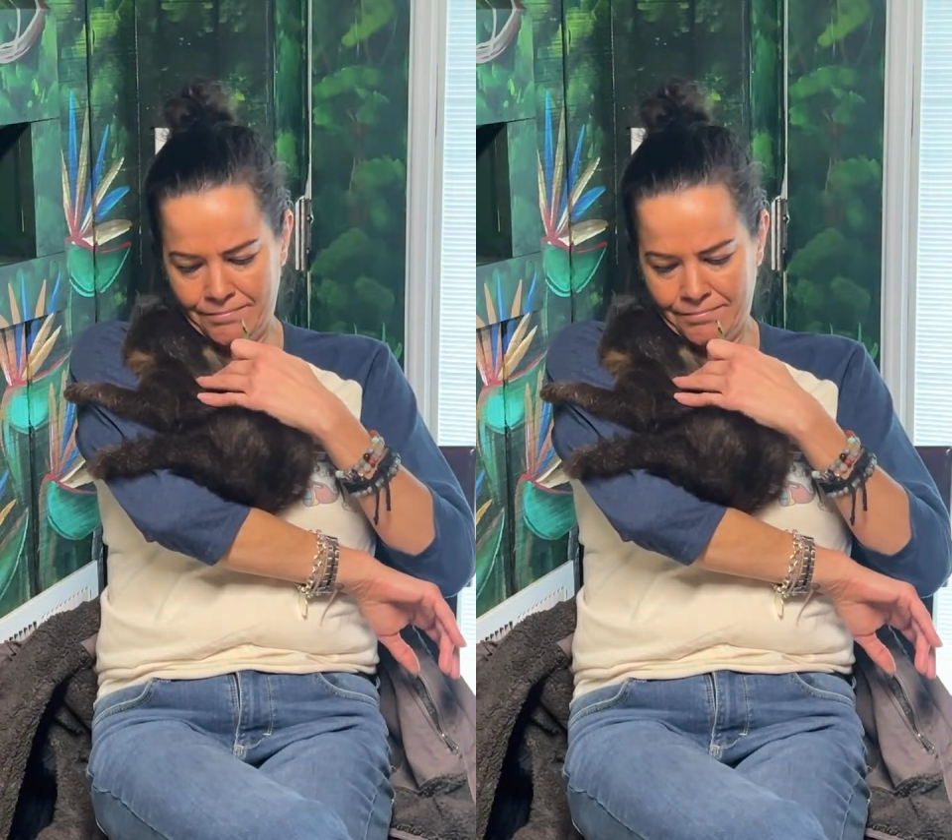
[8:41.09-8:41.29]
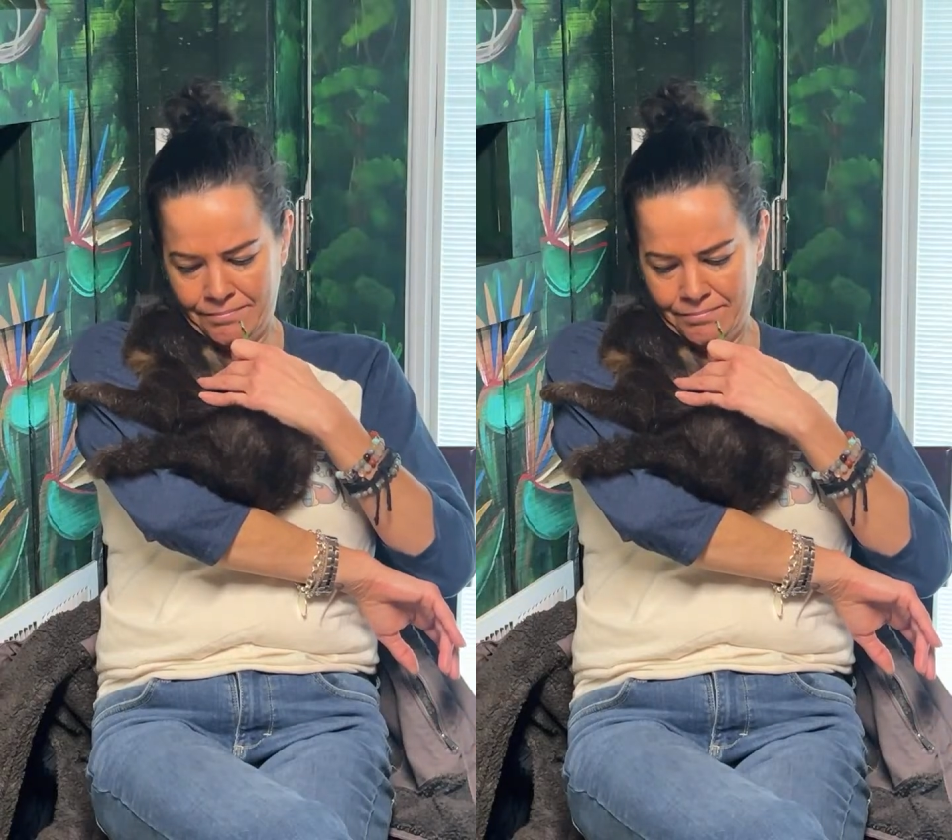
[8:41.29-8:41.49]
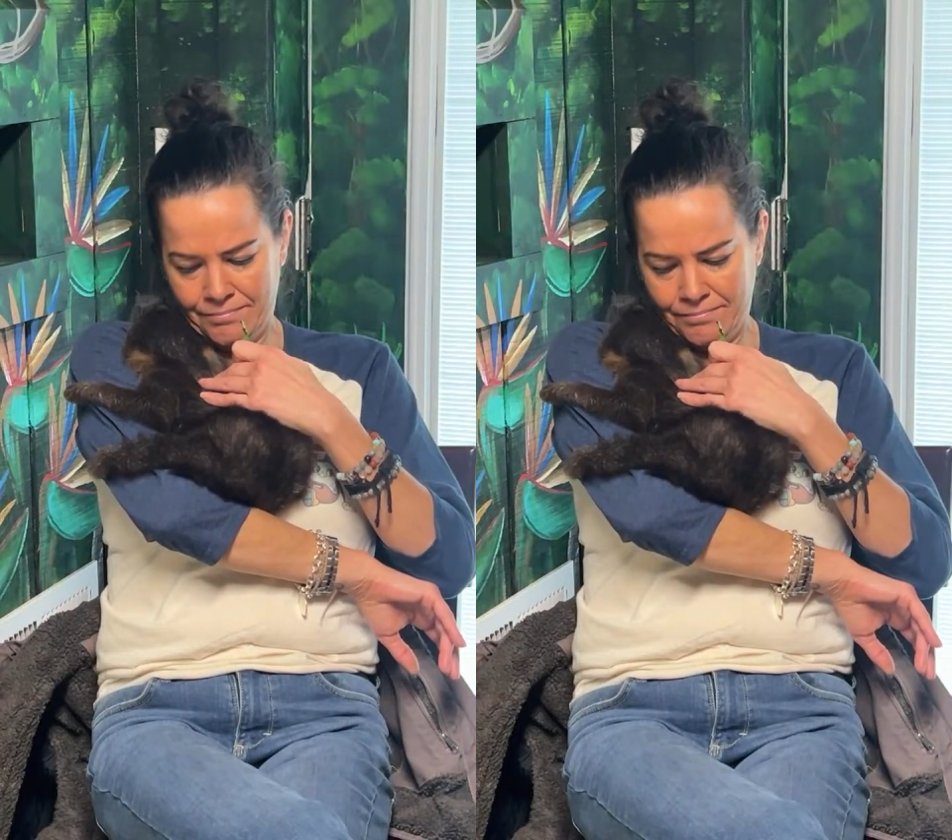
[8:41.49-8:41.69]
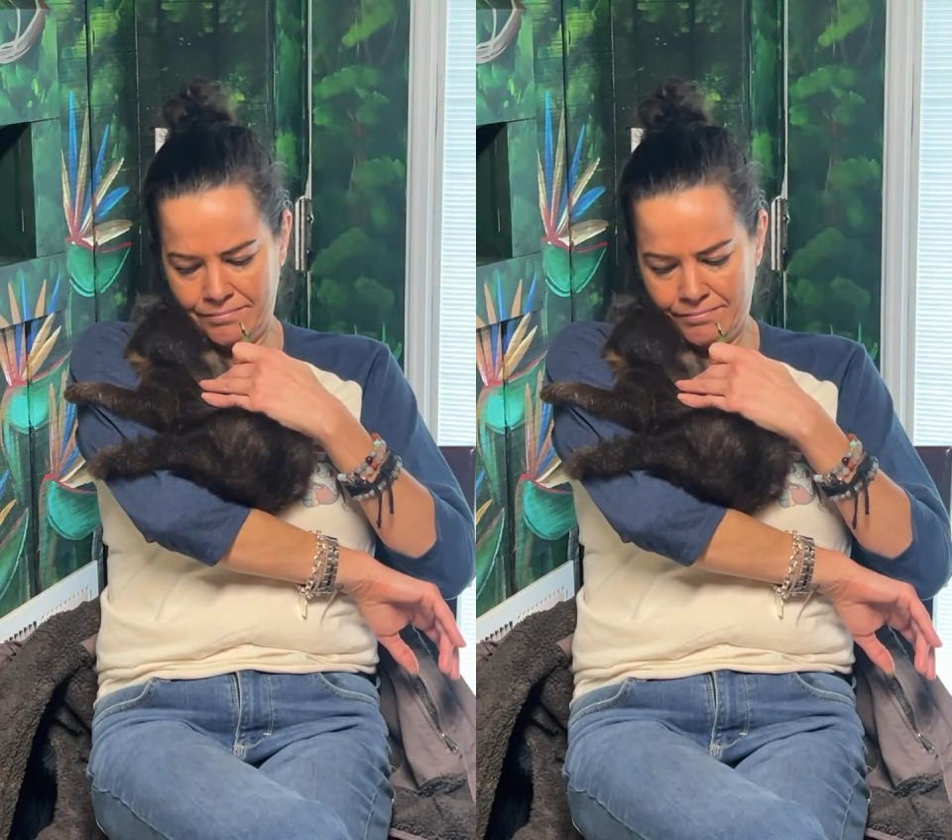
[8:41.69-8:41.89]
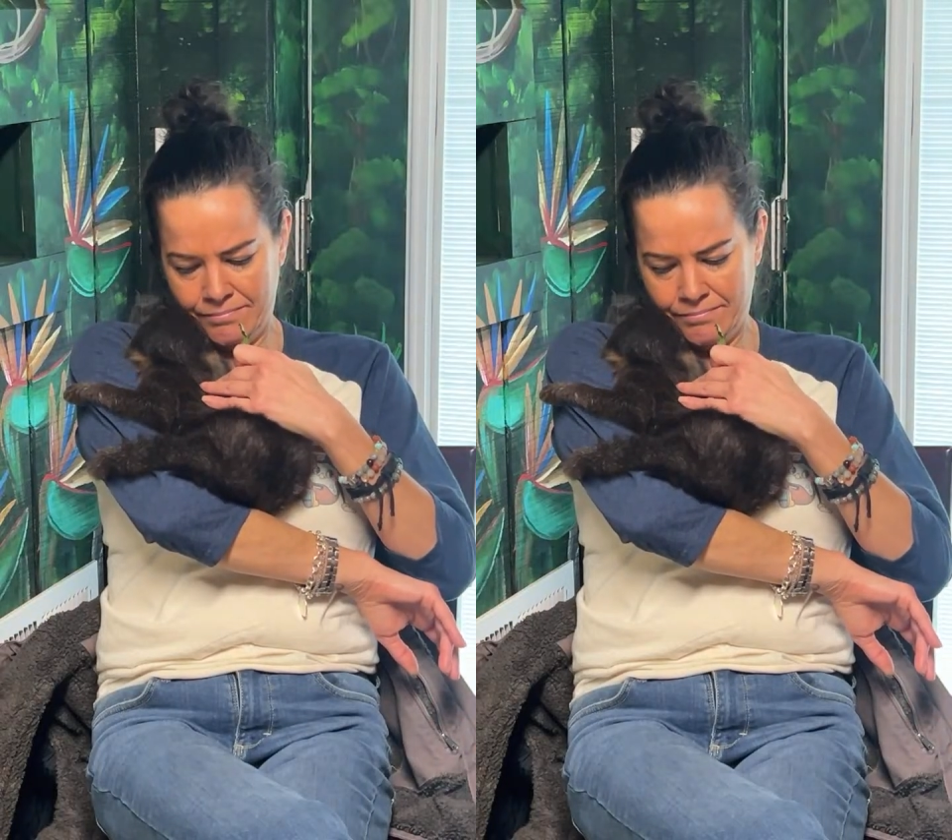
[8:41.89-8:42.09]
double
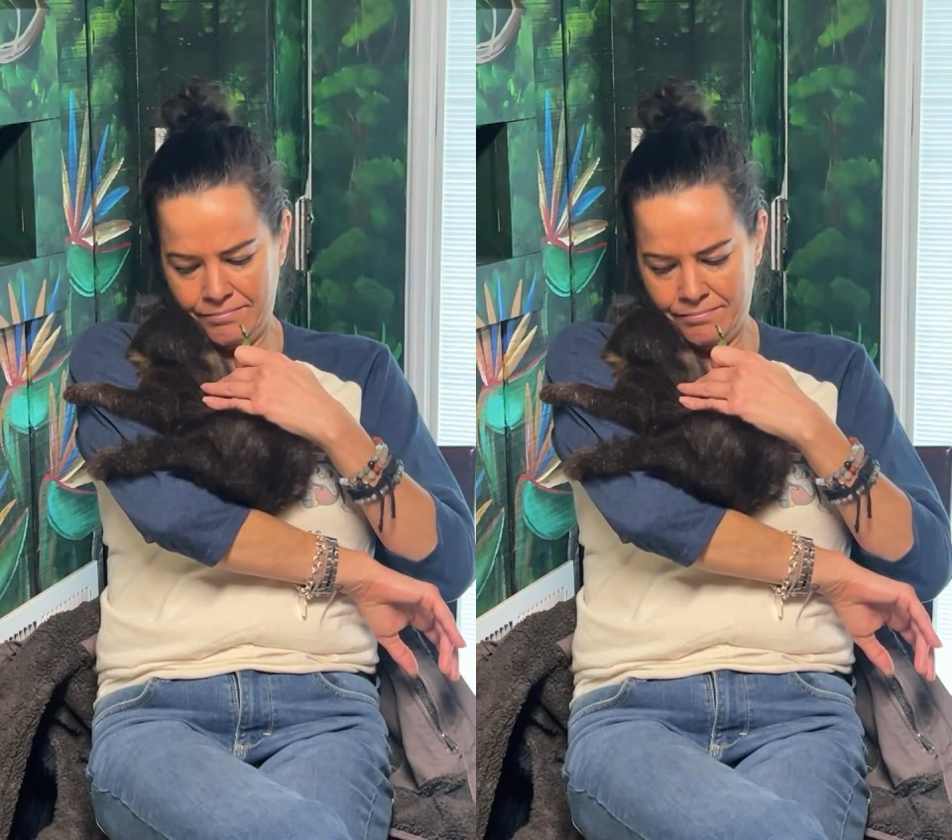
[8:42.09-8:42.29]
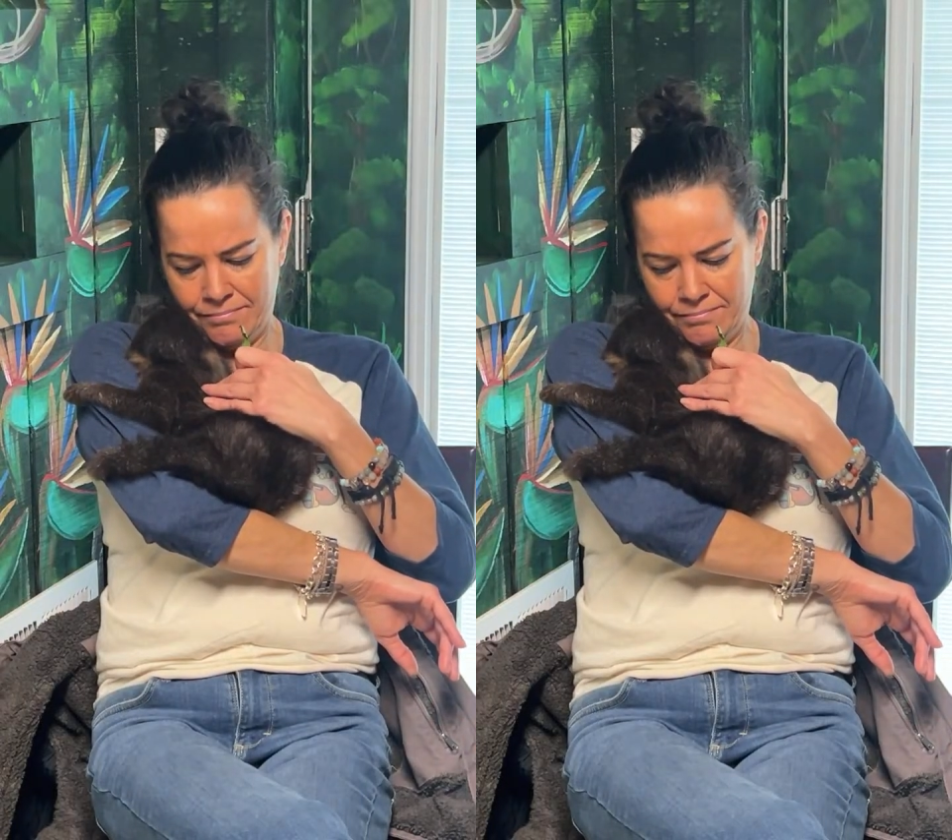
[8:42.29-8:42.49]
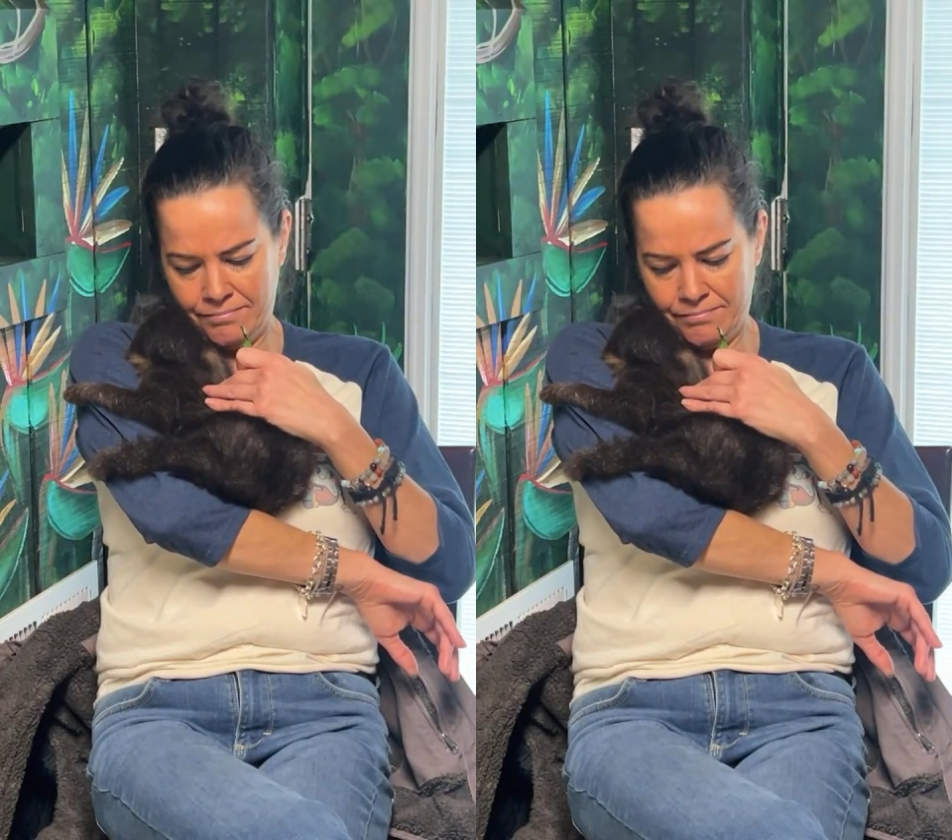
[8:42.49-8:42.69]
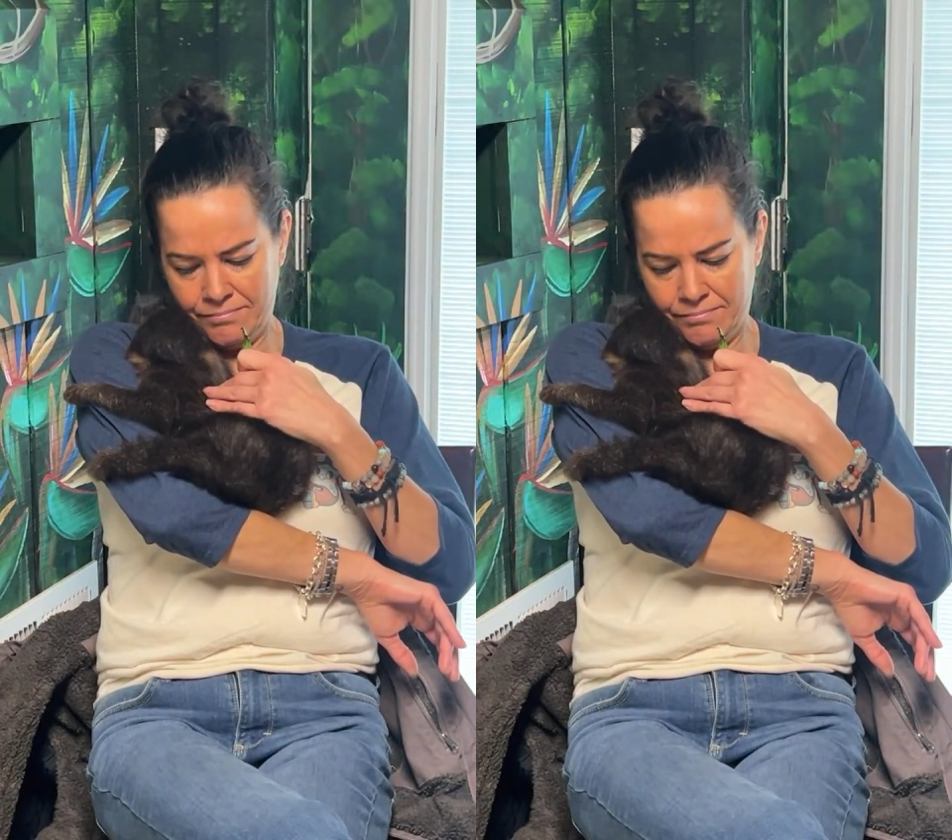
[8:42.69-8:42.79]
major, so she's